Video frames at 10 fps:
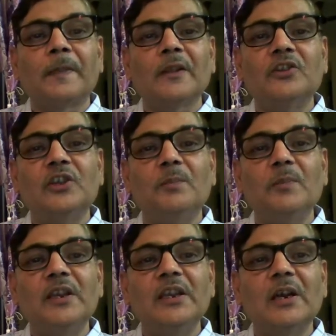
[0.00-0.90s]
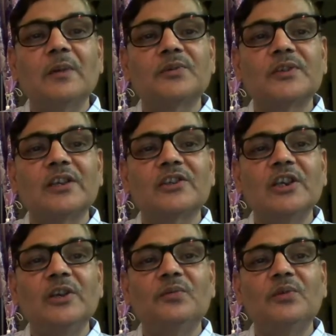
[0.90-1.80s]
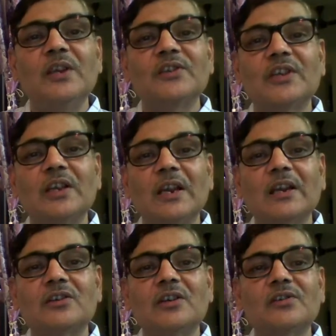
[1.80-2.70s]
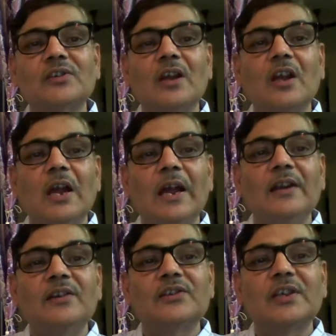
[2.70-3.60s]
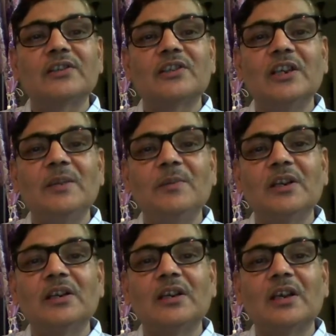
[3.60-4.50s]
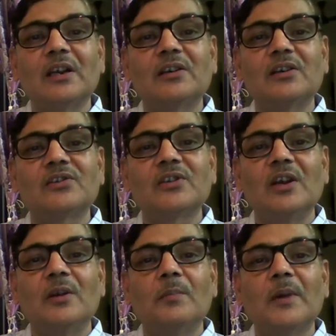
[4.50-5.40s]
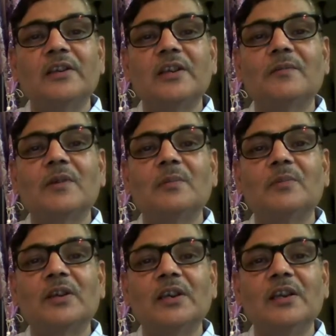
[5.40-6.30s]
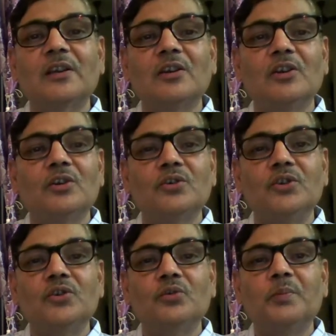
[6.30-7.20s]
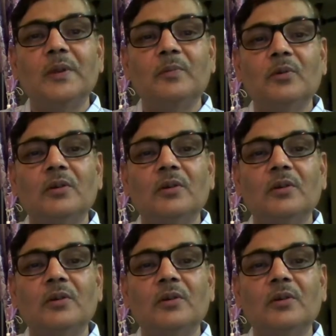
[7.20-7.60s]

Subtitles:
the meaning of sex-influenced characters and sex-limited characters might have come clear to you people.